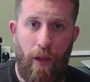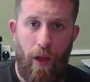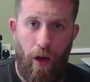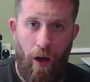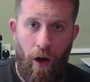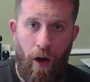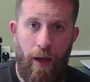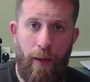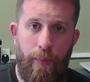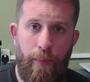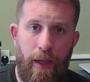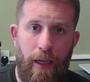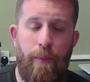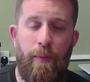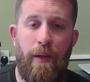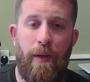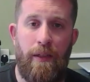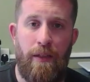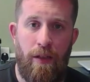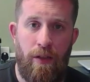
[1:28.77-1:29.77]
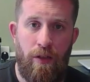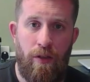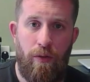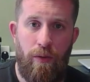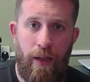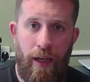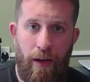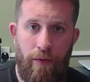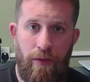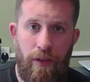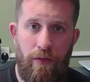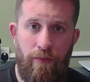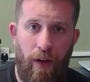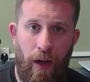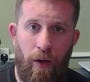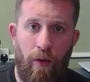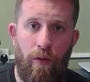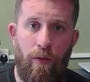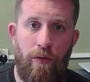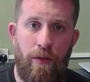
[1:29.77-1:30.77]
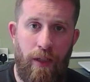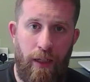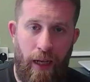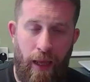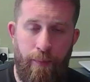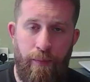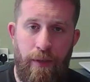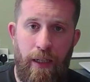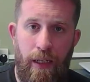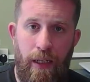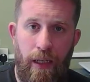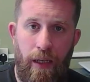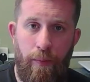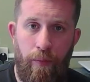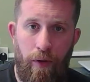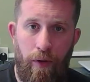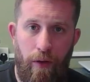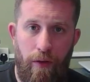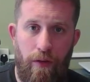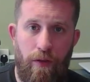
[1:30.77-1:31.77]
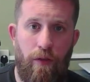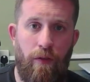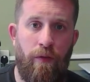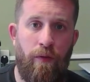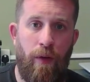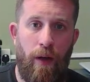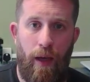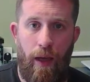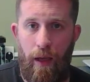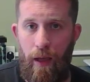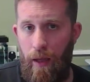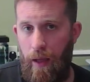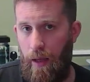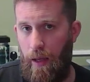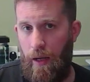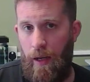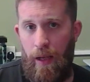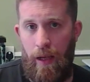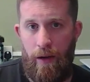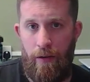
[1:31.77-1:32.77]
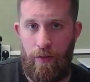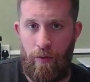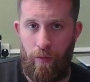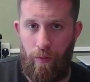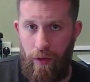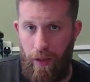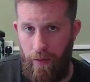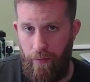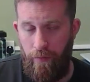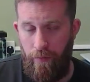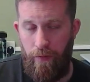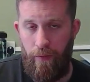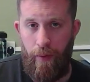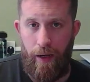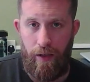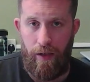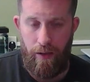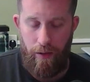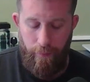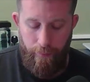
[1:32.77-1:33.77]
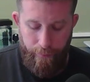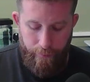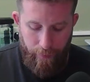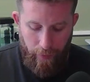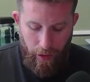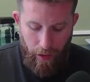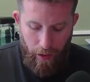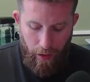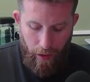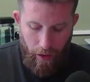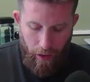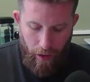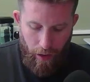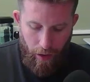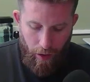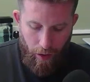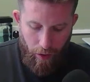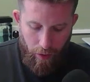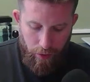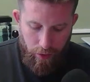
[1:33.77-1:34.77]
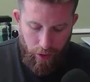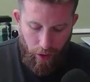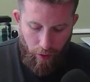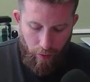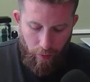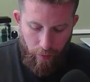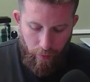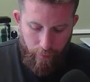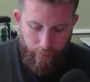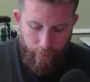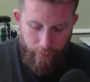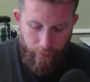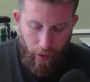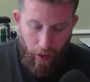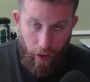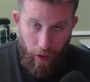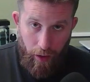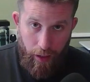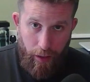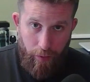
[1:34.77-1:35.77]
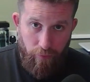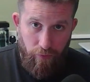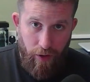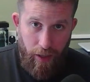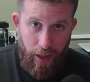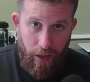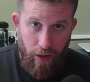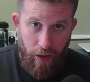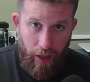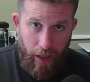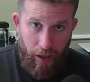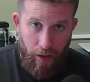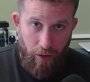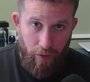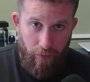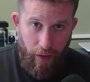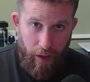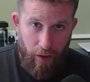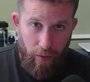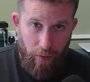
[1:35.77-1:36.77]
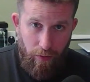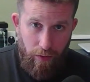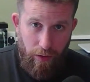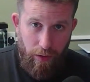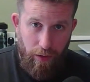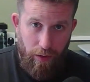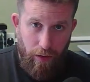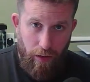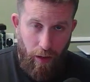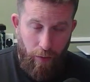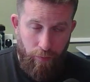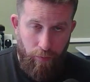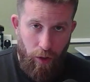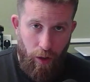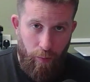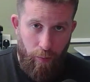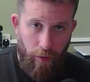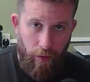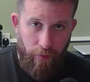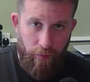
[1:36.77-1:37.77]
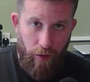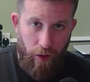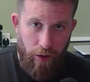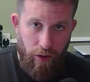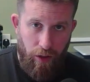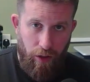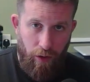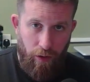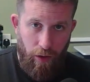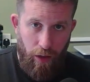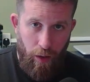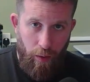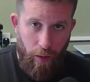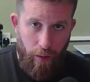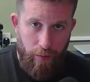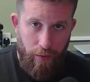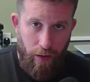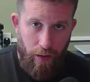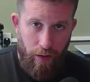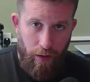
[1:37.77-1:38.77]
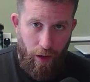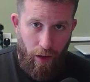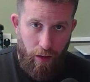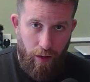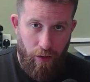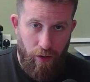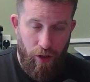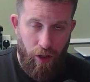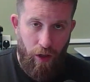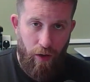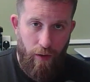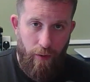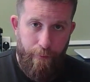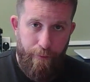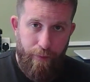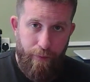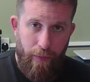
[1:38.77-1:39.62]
I am keeping digital accounting records in MTD compliant software, and here's all the information. So I keep really good, accurate records. I'm doing my first QU up to the 30th of June.